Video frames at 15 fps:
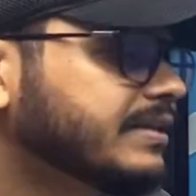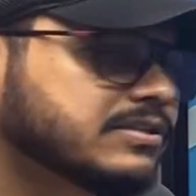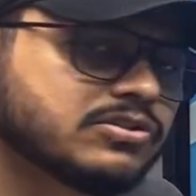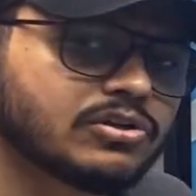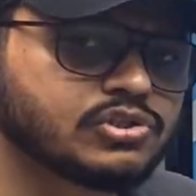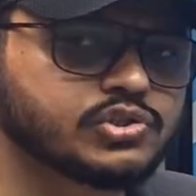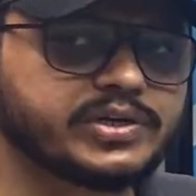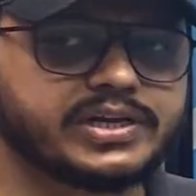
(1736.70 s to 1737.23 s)
is
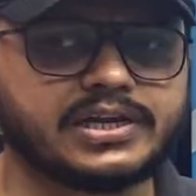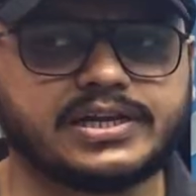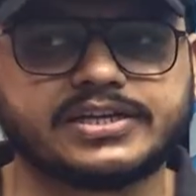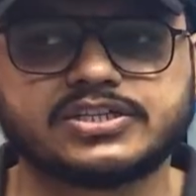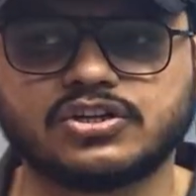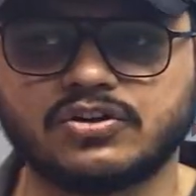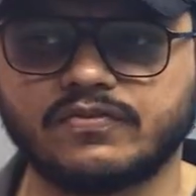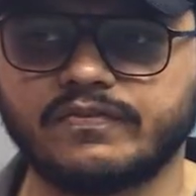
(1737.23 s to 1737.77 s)
also a
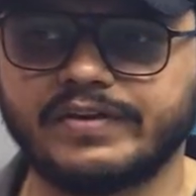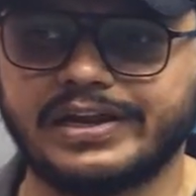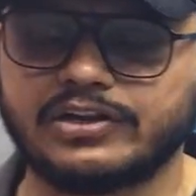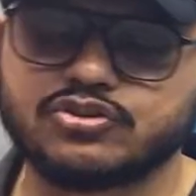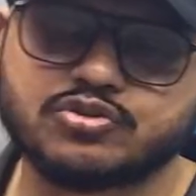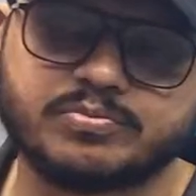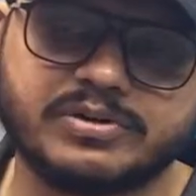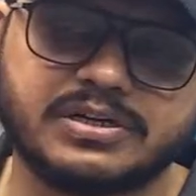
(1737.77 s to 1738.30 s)
collection of
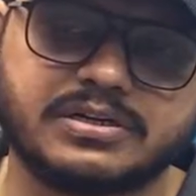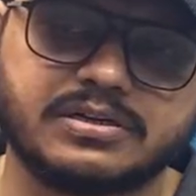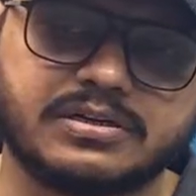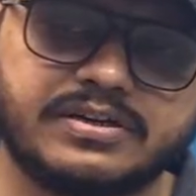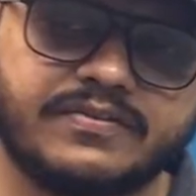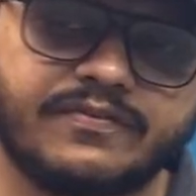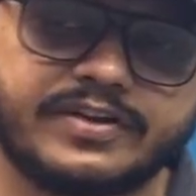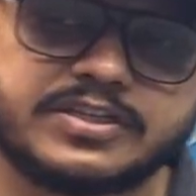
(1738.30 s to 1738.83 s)
values, but
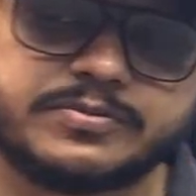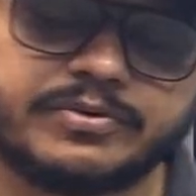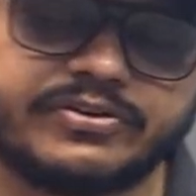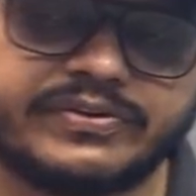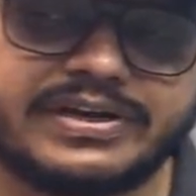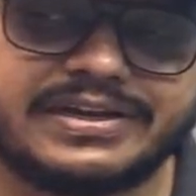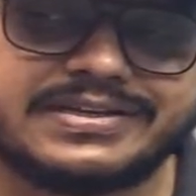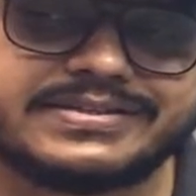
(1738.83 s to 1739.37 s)
difference
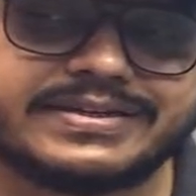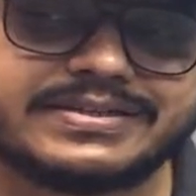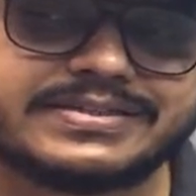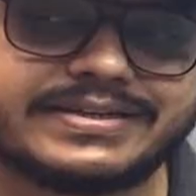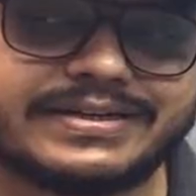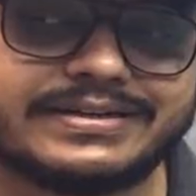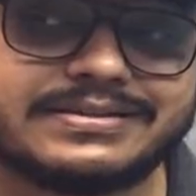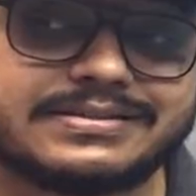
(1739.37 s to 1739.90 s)
between list and
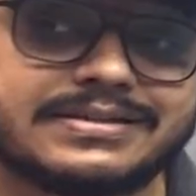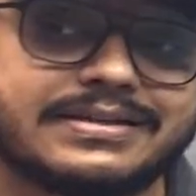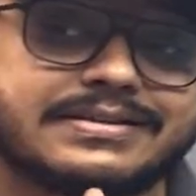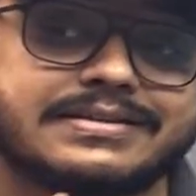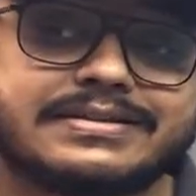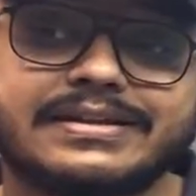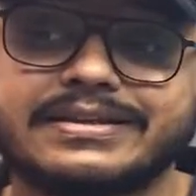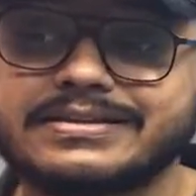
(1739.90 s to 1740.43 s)
set is
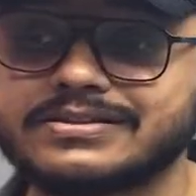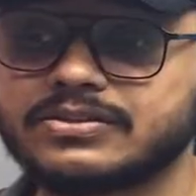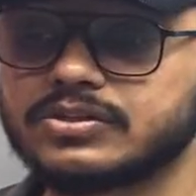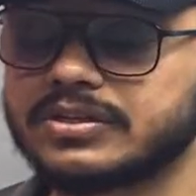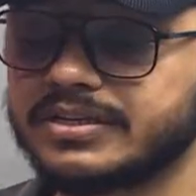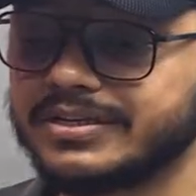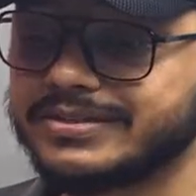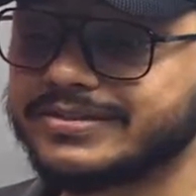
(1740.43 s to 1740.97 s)
list
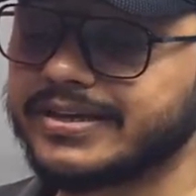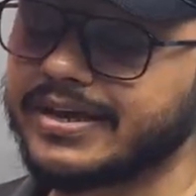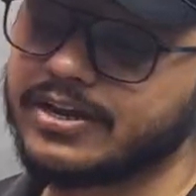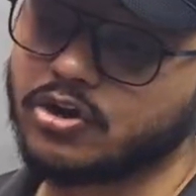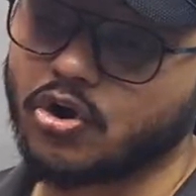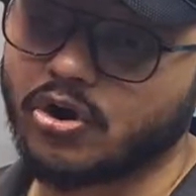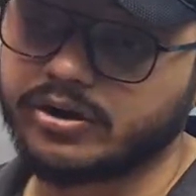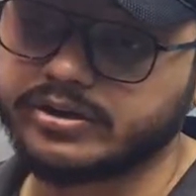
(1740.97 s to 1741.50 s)
is an
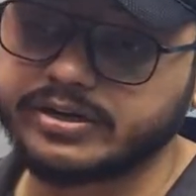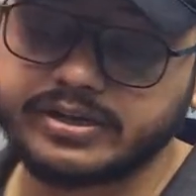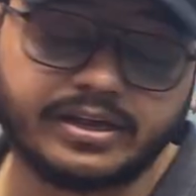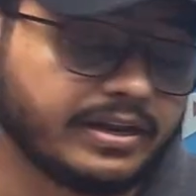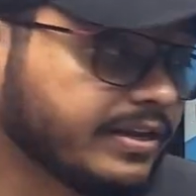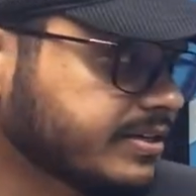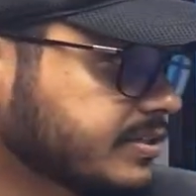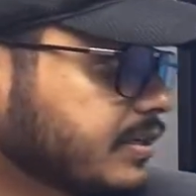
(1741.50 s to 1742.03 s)
ordered
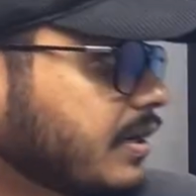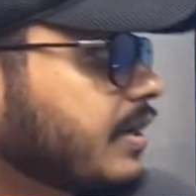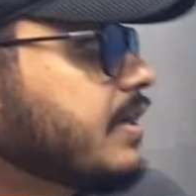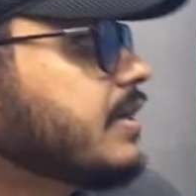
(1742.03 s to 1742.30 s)
collection,